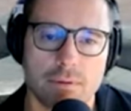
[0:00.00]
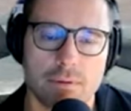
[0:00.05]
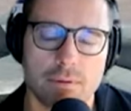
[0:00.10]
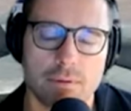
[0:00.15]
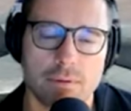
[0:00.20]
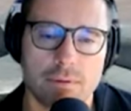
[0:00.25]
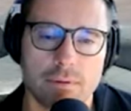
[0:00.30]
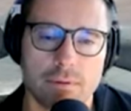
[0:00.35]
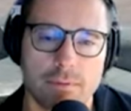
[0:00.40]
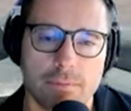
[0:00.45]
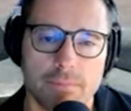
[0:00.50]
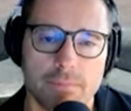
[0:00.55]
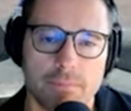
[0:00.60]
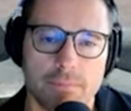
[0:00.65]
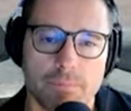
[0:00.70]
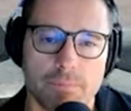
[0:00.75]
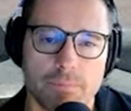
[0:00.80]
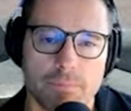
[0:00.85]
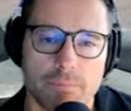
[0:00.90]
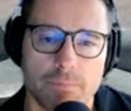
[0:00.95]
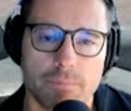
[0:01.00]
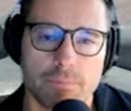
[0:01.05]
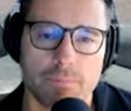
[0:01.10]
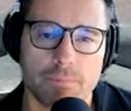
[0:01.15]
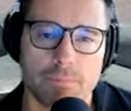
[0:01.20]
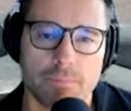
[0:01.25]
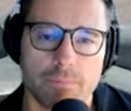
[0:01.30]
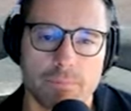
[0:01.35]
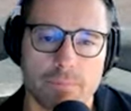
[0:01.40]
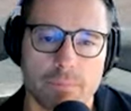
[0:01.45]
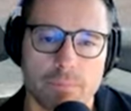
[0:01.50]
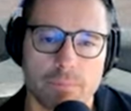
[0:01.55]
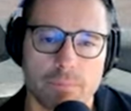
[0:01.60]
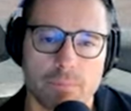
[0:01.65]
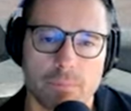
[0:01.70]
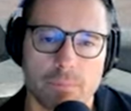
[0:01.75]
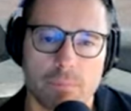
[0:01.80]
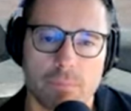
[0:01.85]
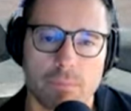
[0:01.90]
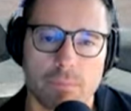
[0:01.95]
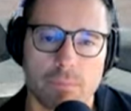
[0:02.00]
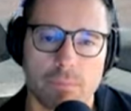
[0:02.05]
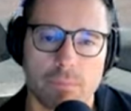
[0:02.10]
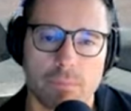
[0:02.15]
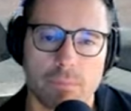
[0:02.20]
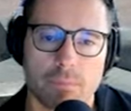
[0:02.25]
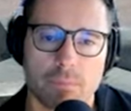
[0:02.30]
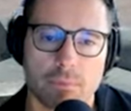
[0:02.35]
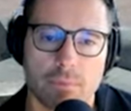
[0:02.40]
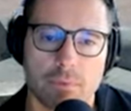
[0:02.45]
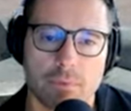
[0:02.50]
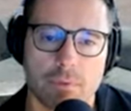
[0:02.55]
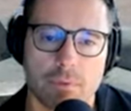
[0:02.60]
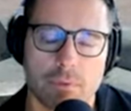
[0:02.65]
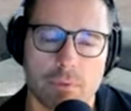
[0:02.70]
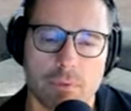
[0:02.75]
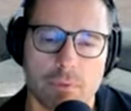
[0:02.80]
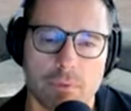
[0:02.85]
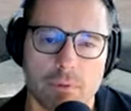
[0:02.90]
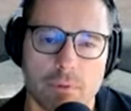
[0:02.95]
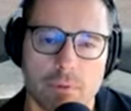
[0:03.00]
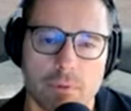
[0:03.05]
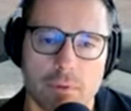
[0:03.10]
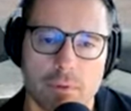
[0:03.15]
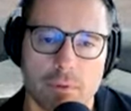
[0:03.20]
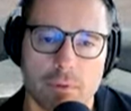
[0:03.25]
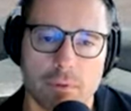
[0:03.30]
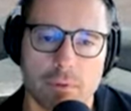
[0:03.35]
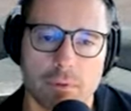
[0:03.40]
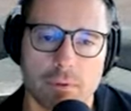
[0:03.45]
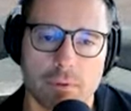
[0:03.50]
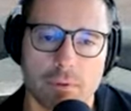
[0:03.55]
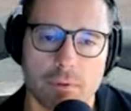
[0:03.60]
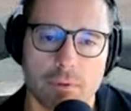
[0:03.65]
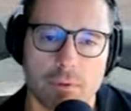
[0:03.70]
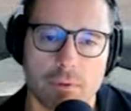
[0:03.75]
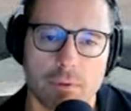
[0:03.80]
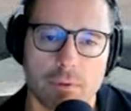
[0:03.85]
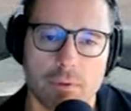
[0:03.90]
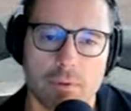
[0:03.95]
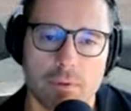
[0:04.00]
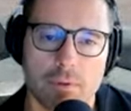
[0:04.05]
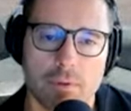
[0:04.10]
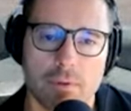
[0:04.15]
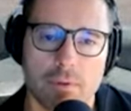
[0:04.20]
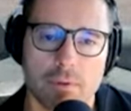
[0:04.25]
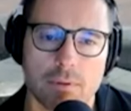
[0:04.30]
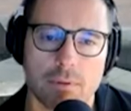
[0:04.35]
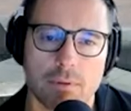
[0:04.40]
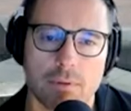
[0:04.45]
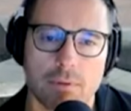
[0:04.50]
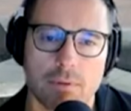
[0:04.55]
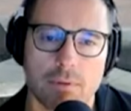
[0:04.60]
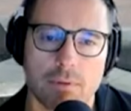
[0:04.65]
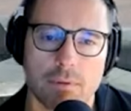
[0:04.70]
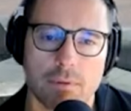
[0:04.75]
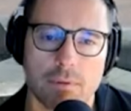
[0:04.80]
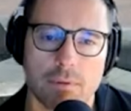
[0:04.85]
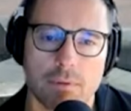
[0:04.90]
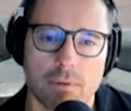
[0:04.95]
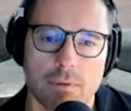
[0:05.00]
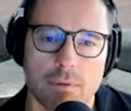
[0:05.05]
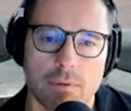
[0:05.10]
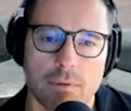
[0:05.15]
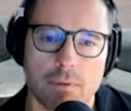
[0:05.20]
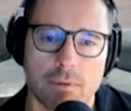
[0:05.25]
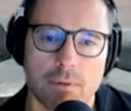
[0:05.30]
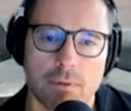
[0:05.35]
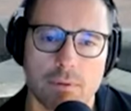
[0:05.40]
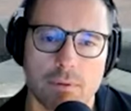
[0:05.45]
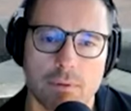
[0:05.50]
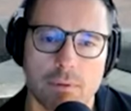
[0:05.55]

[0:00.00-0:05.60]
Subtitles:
The person shown says nothing.